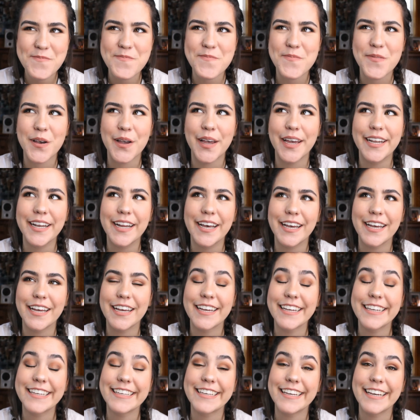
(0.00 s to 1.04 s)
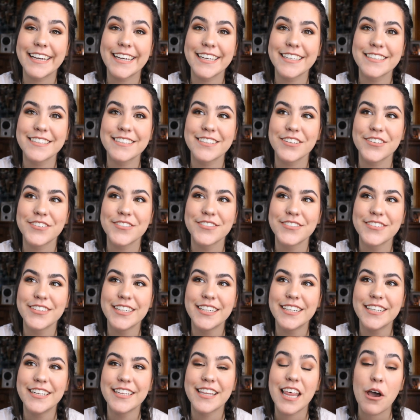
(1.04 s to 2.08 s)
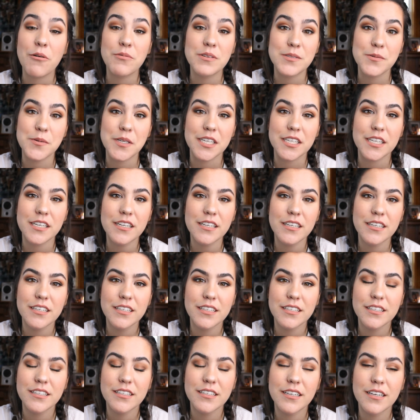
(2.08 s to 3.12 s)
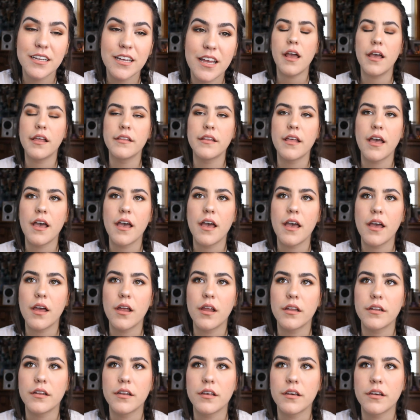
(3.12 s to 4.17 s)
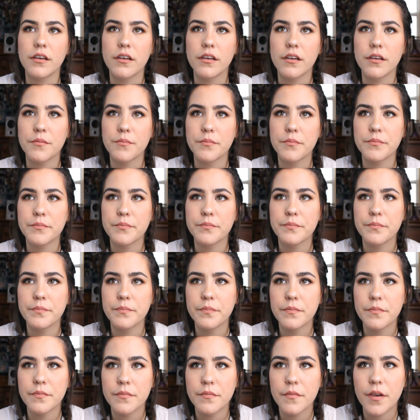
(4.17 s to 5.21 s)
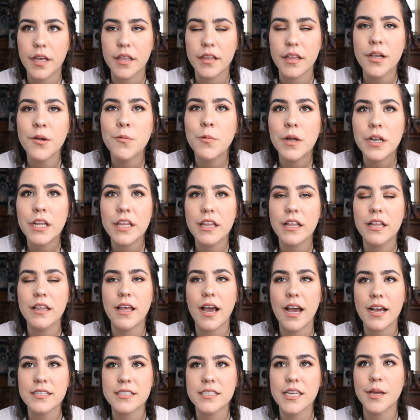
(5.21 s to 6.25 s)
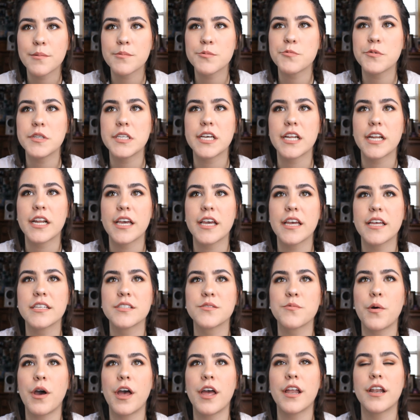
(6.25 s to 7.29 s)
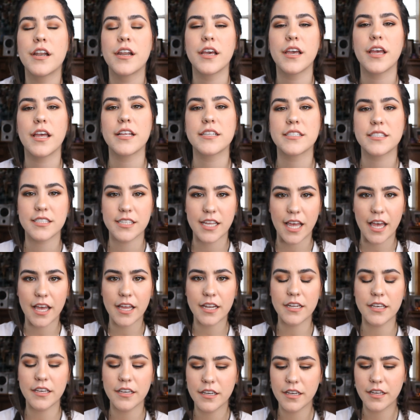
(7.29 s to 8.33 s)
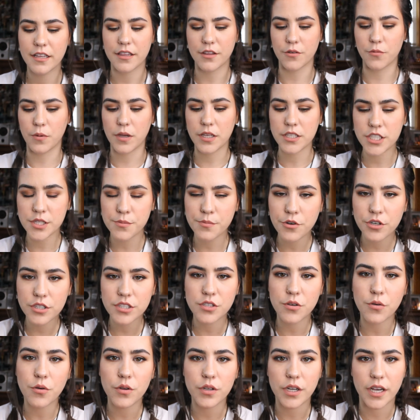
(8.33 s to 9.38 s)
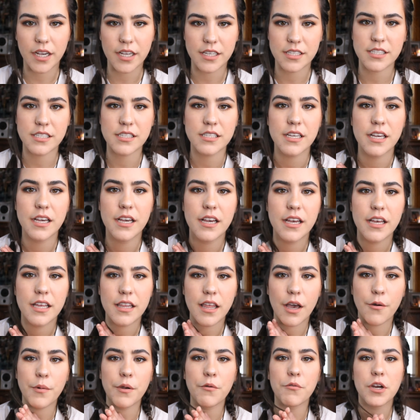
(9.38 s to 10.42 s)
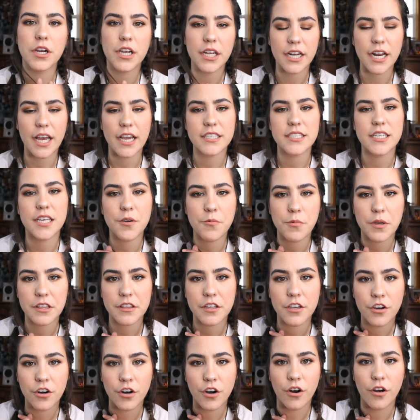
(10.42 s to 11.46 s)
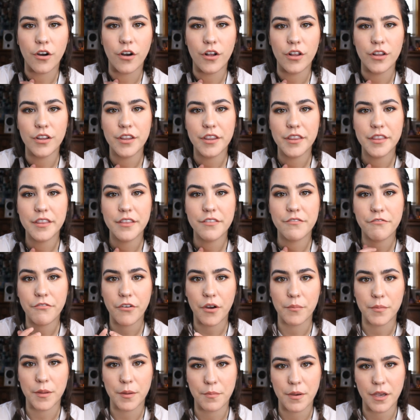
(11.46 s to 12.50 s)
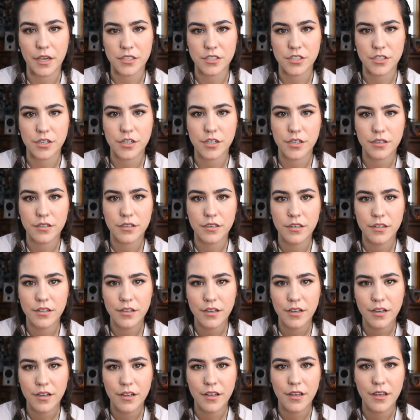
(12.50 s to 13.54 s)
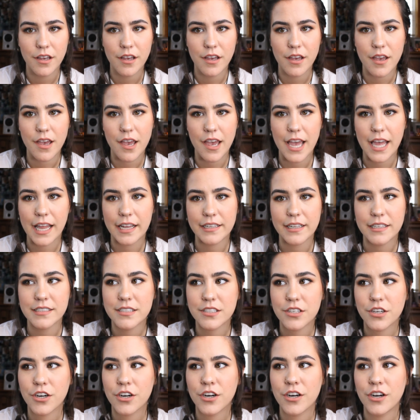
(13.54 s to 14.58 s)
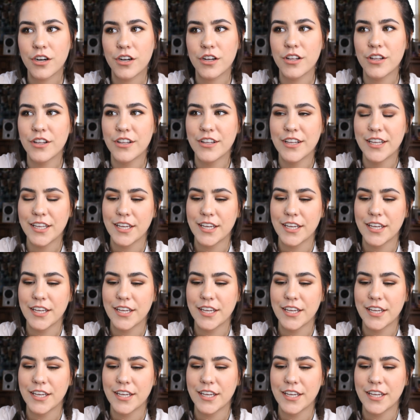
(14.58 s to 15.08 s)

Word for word: but uh, yeah, so that was weird. And then um, I think one of the last times we did it is when it said the Ouija board told us that we were connecting with the girl from the picture. And this girl,